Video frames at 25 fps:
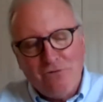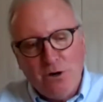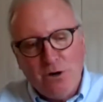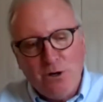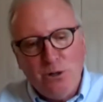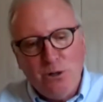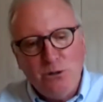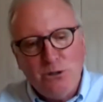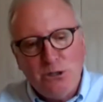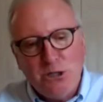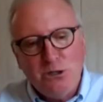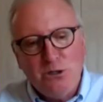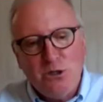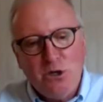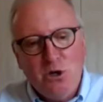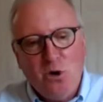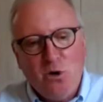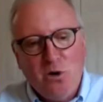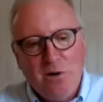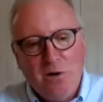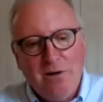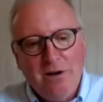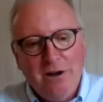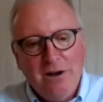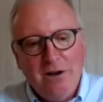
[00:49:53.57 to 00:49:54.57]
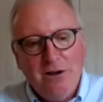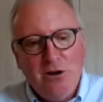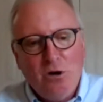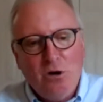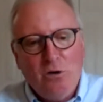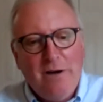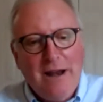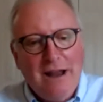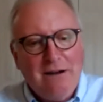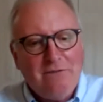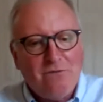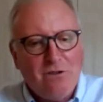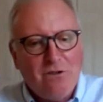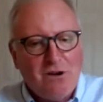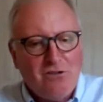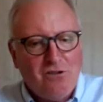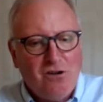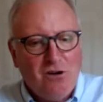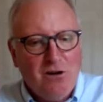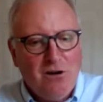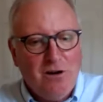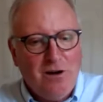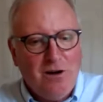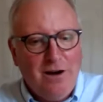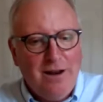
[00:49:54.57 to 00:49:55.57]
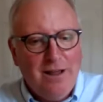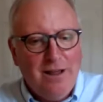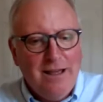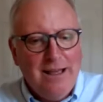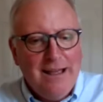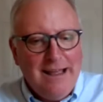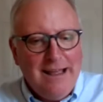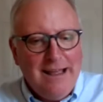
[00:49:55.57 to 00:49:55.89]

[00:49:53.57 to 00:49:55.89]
reduces your net return?